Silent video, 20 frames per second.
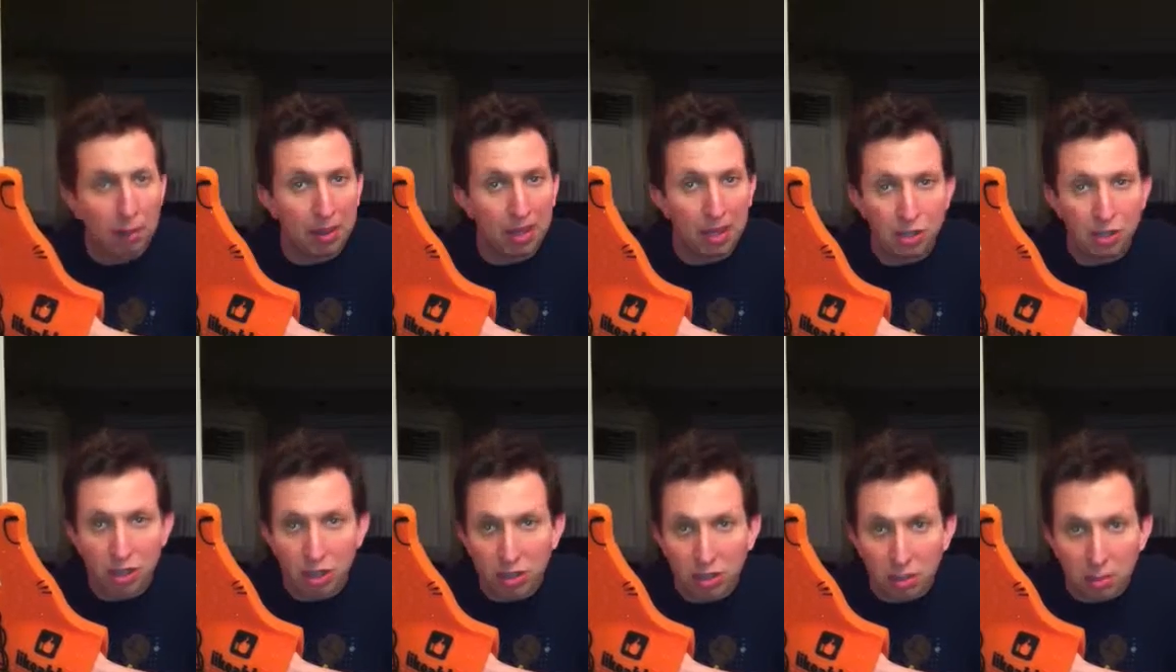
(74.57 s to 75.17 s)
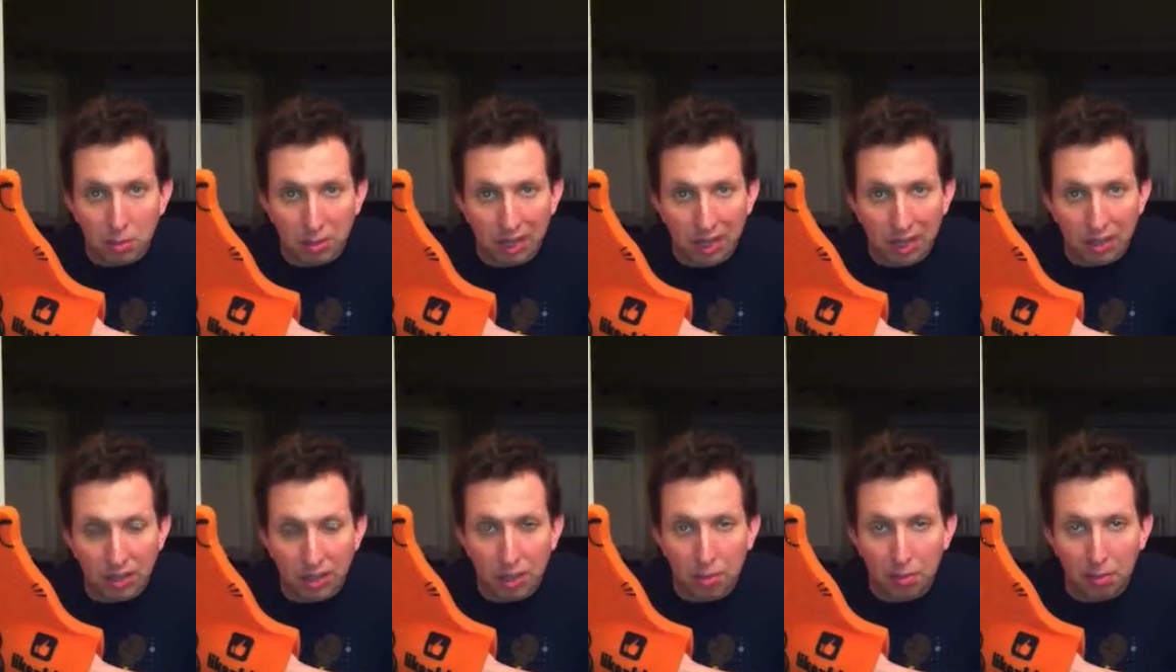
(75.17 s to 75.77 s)
I'm going to share some
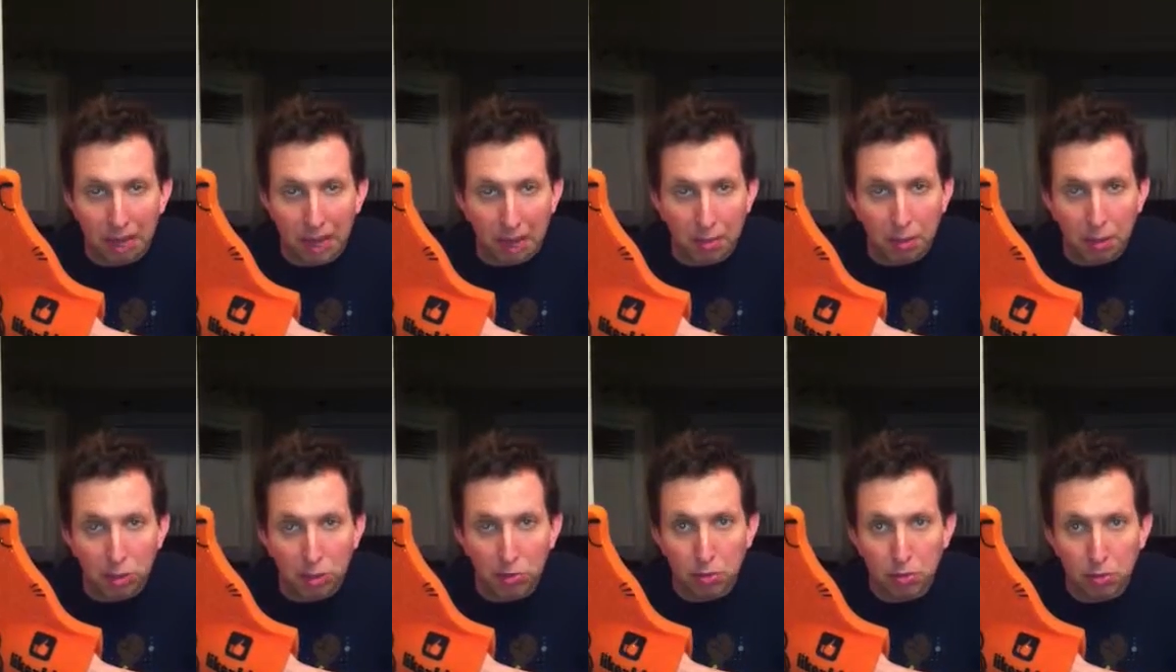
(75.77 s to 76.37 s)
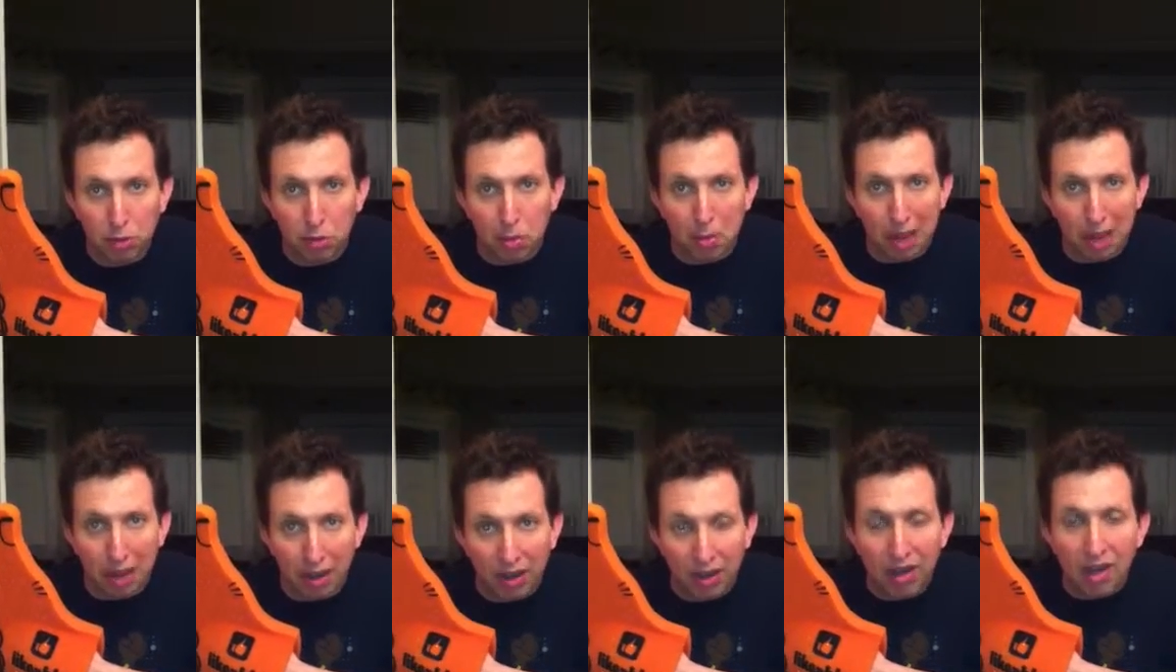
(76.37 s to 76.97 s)
links in the blog post with you
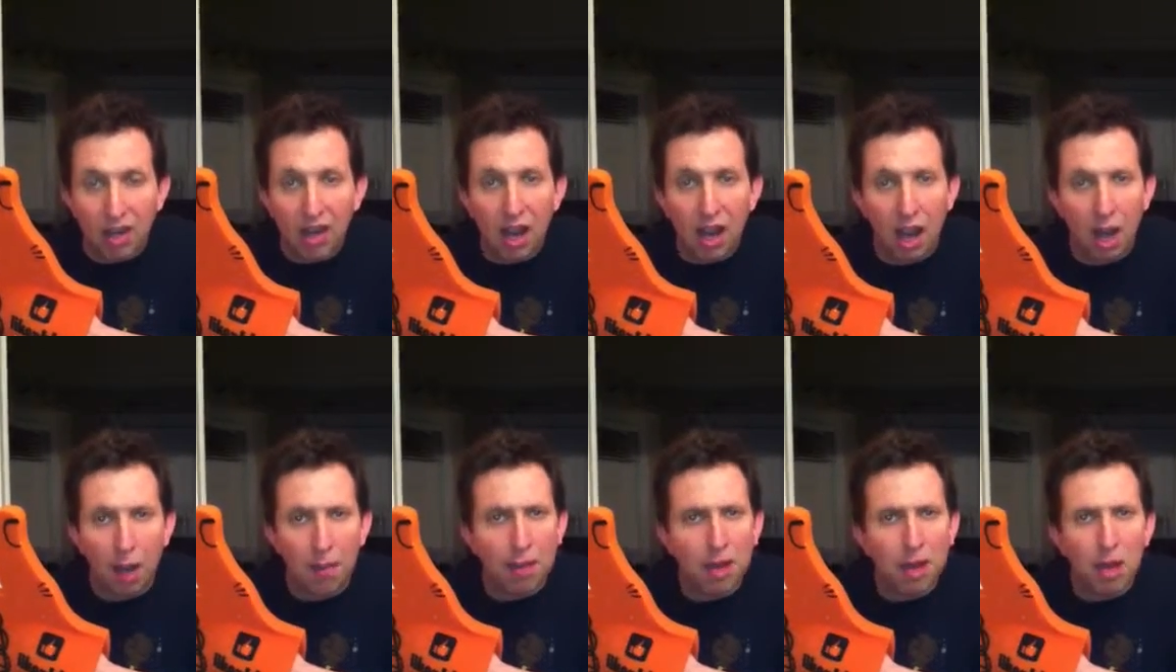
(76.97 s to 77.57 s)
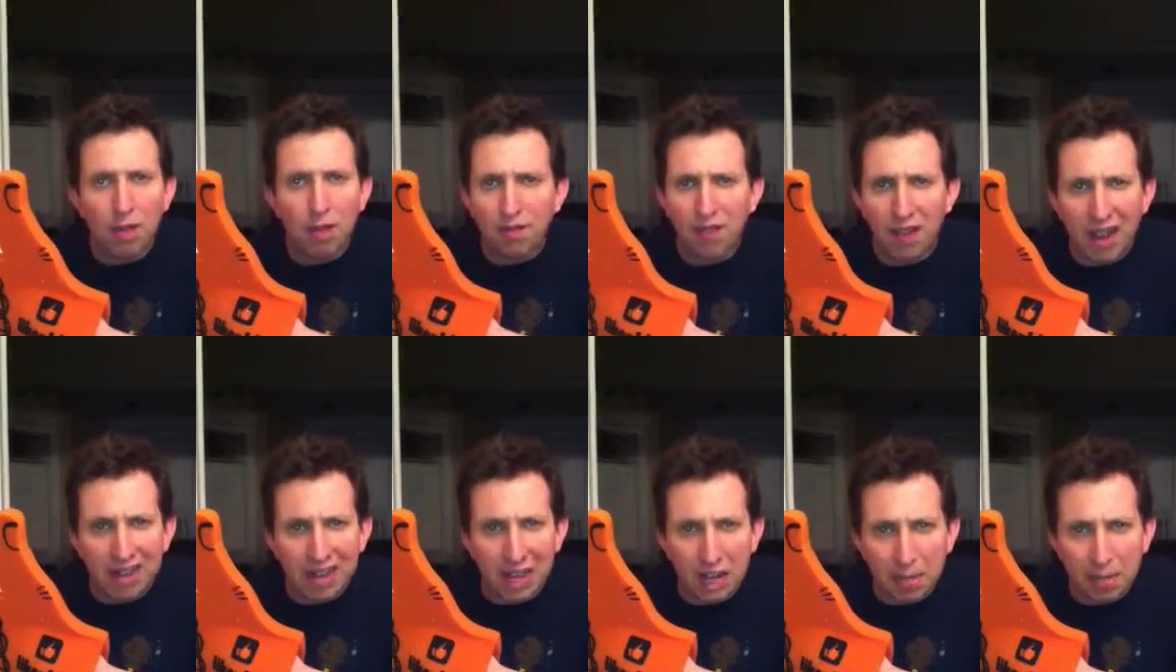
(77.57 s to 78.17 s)
about it.
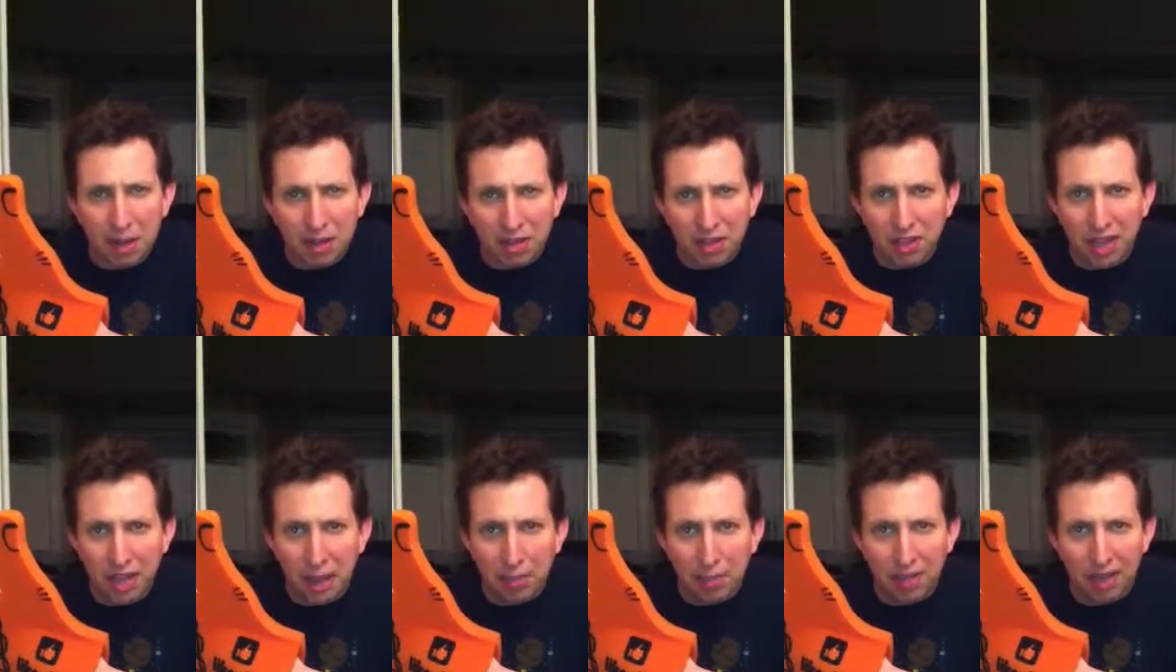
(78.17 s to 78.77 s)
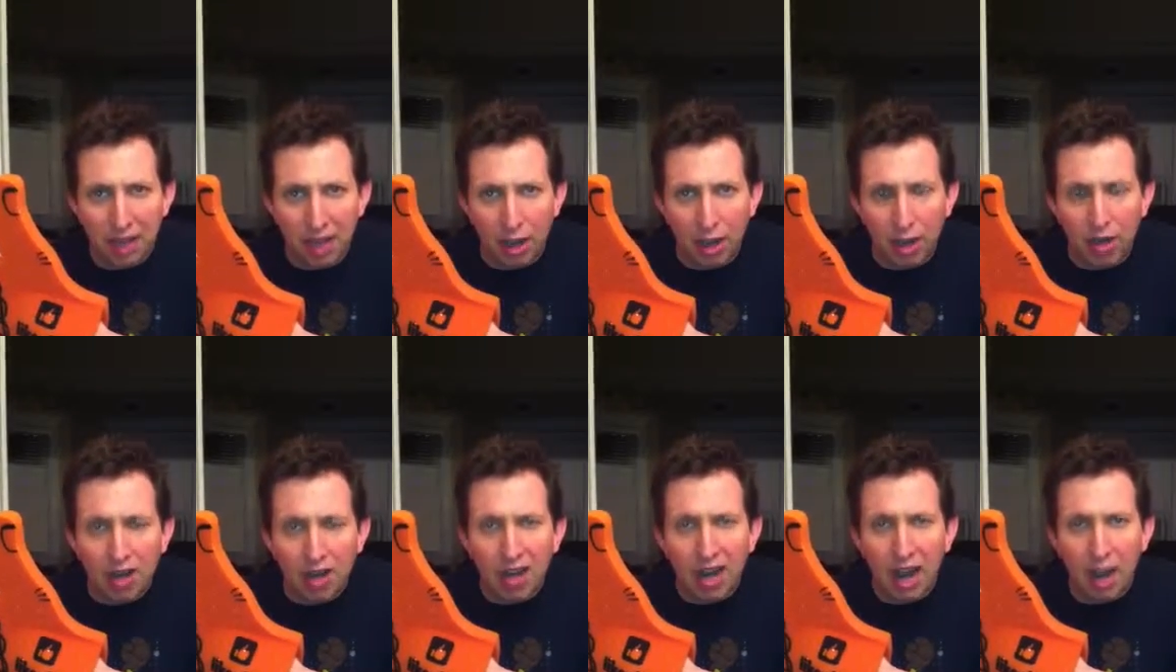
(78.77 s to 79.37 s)
Find out about the game
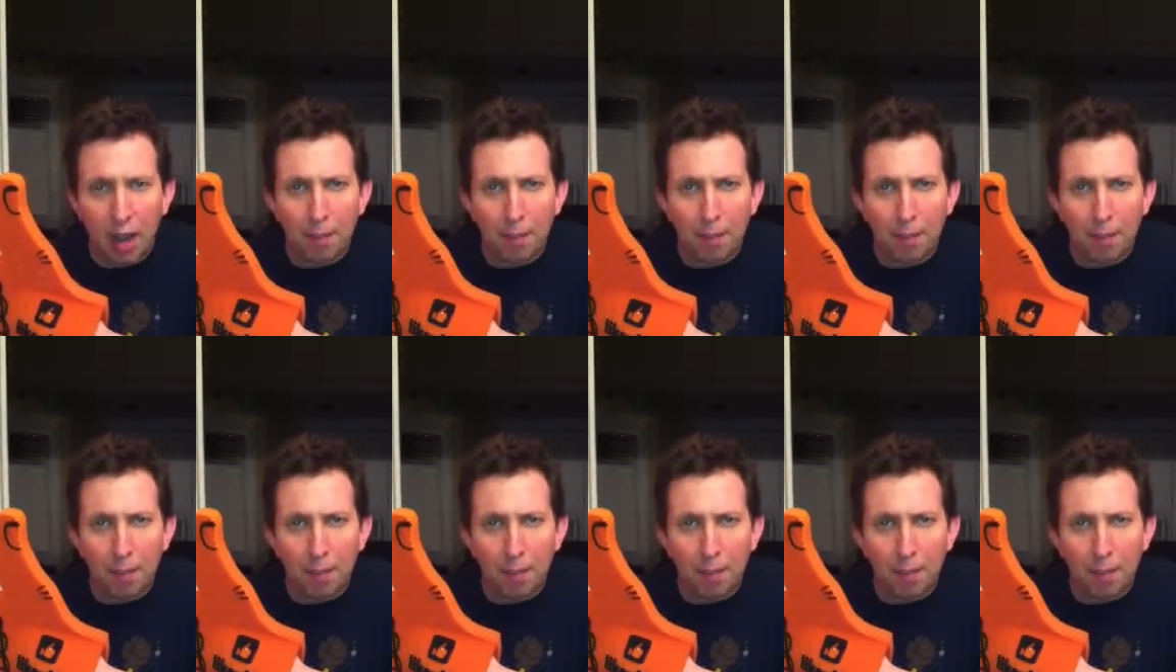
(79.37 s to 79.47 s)
layer.